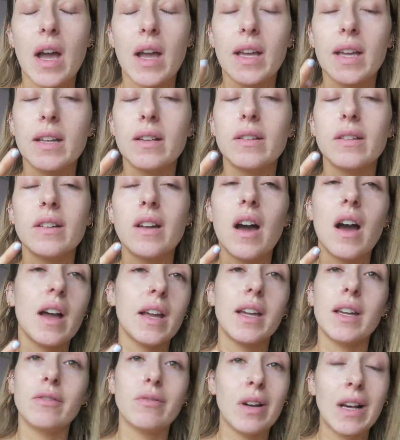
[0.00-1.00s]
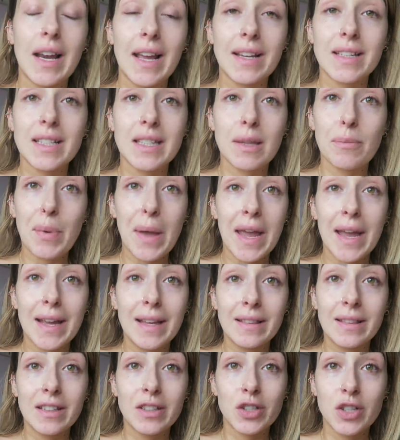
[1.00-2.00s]
I can, I can relate to the
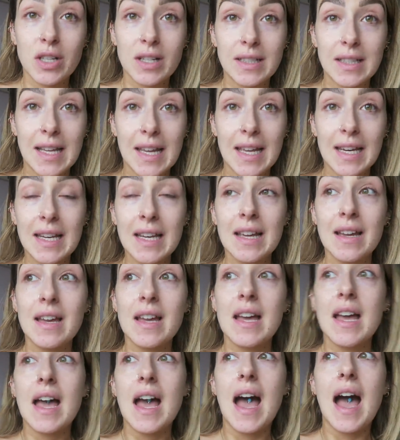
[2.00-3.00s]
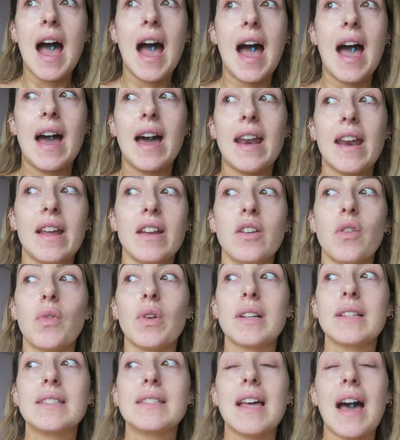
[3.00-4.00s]
pain that she's in and I know
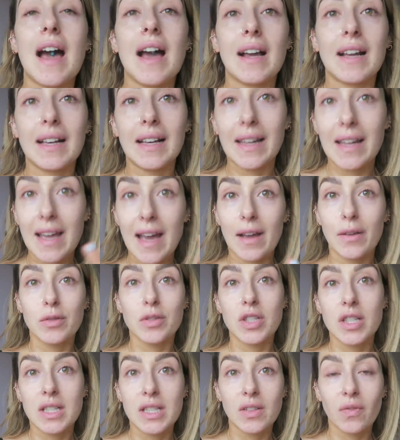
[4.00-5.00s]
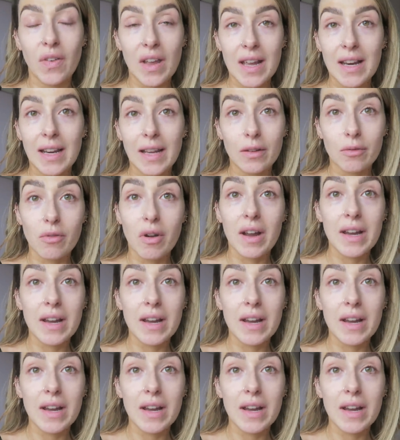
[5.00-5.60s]
exactly how she's feeling